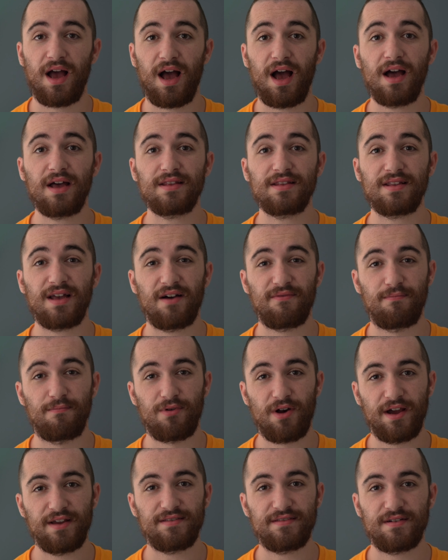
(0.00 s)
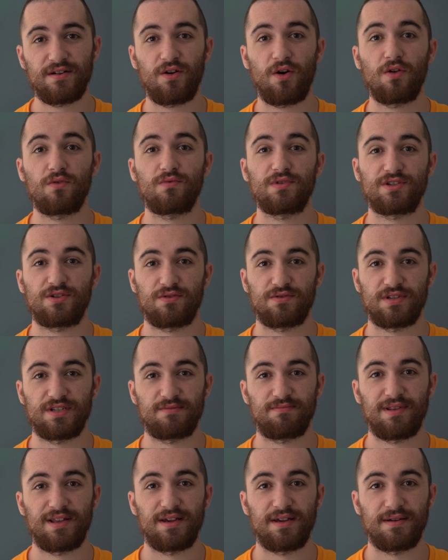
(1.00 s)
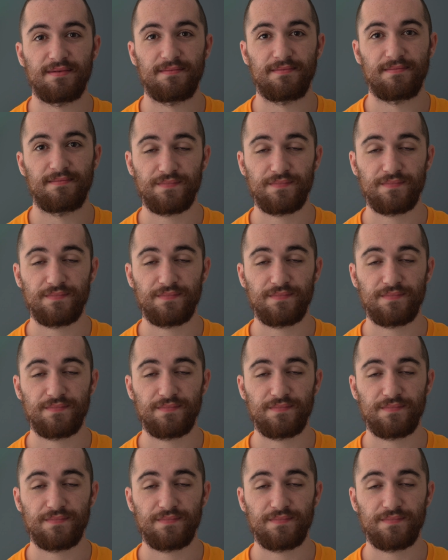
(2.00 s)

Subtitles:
and a brighter always-on display.